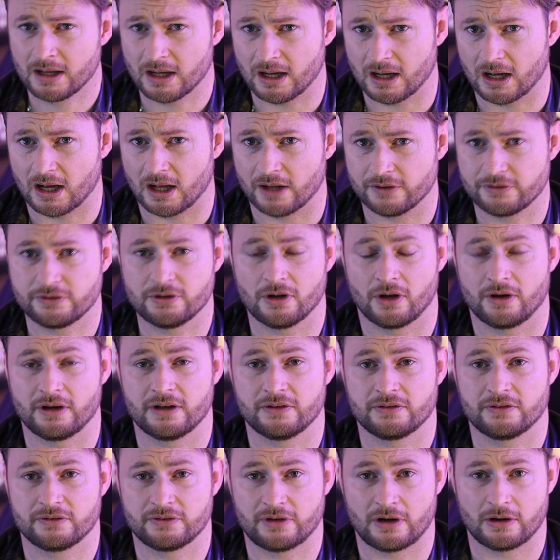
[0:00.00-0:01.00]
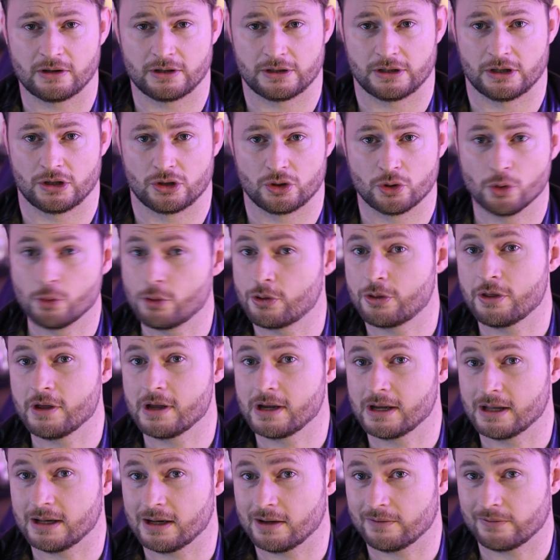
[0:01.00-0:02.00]
Uh, it's not necessarily a good
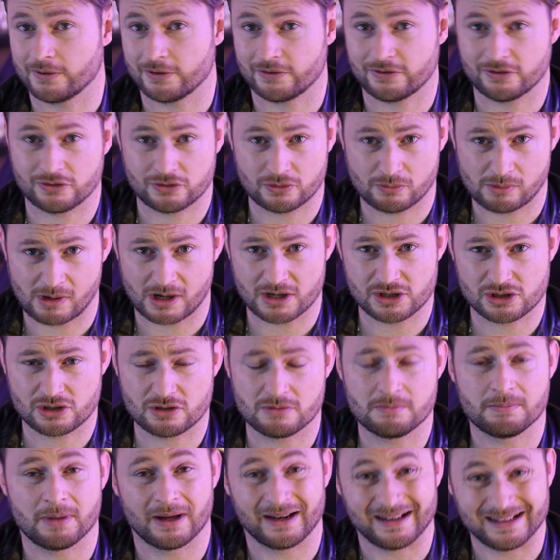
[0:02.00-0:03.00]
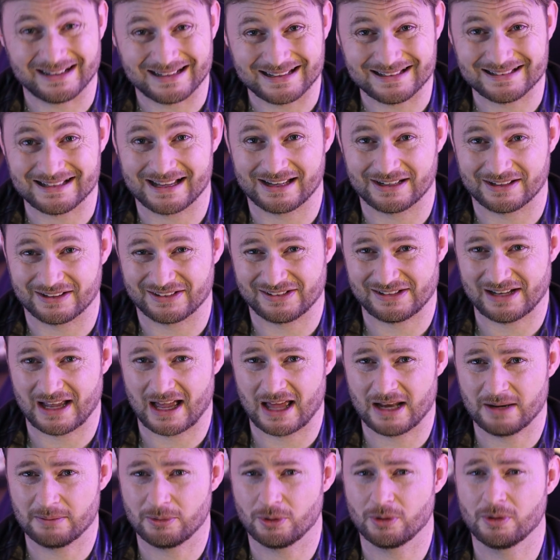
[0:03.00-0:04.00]
thing in every situation, but it is
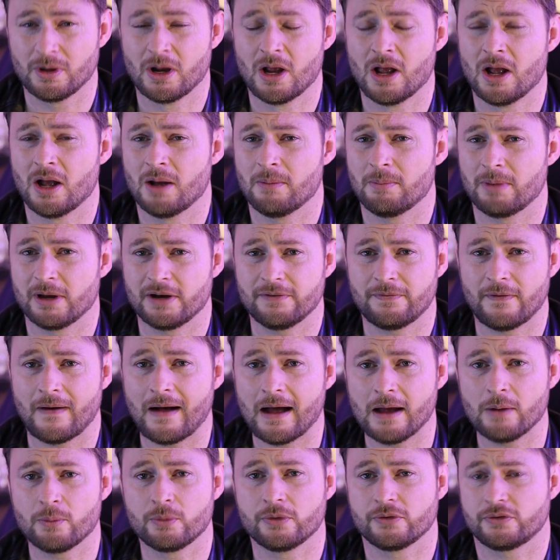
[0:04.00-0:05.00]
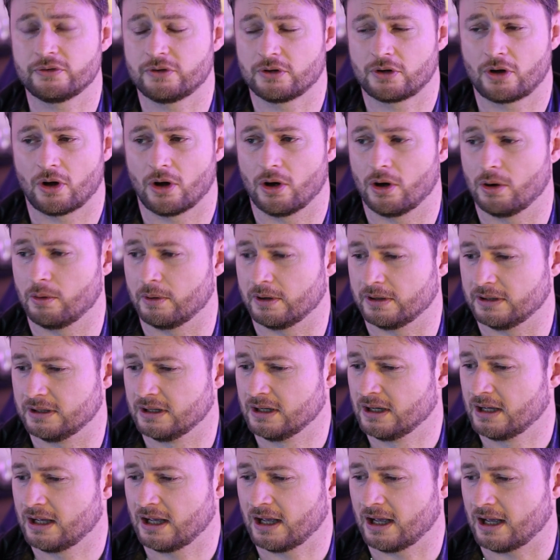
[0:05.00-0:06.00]
understandable. But if I was to go
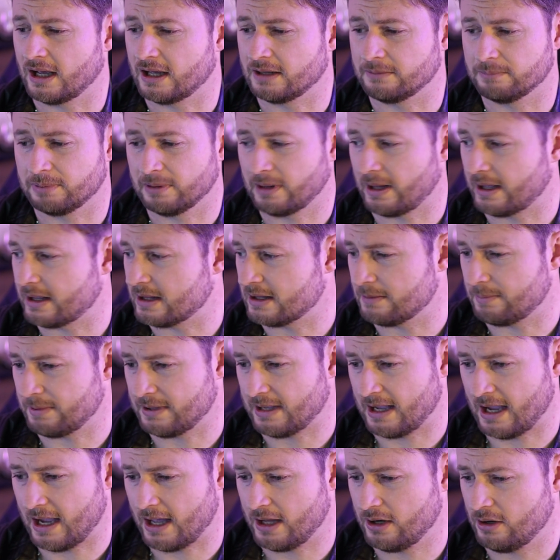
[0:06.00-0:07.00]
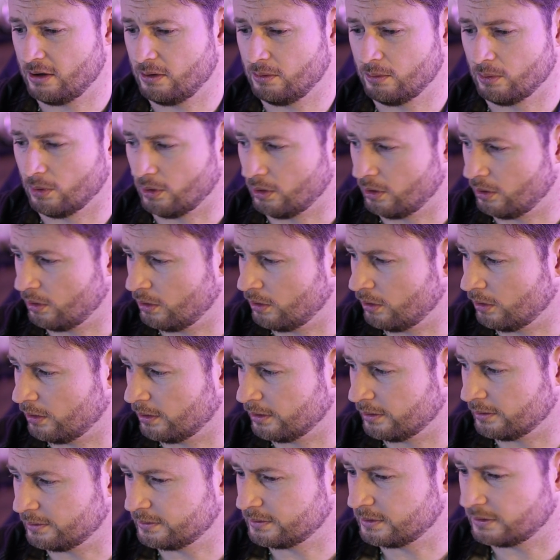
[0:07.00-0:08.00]
and, and play the piano or,
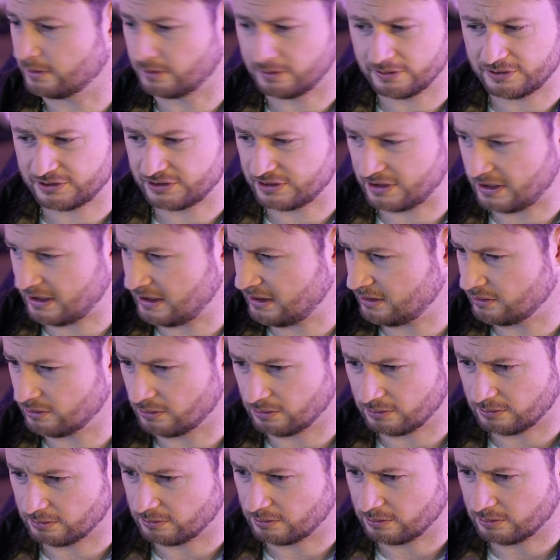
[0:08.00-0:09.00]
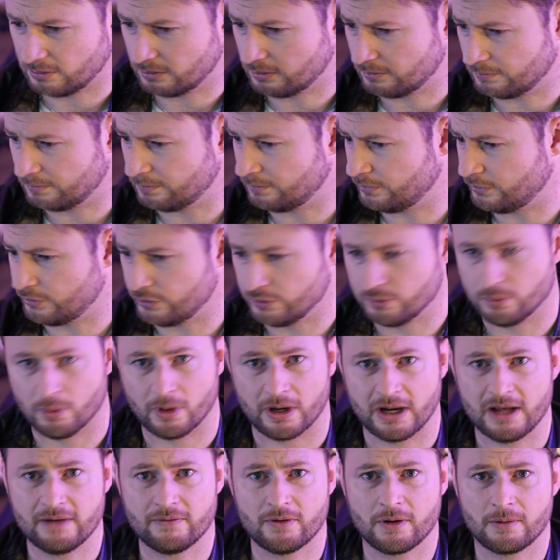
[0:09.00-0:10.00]
or you know, sing or, or do
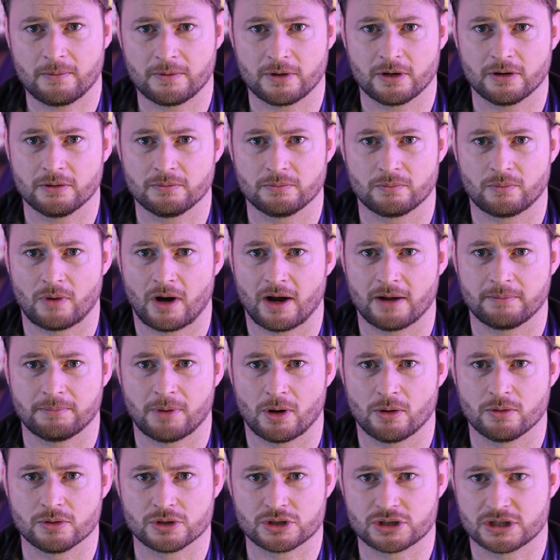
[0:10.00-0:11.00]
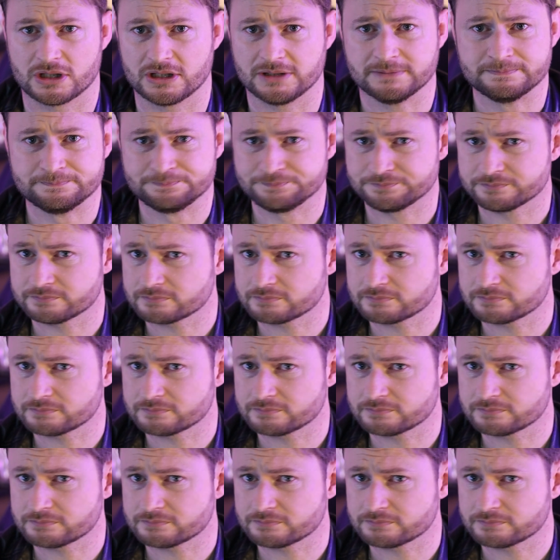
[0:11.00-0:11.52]
whatever, you know, write poetry,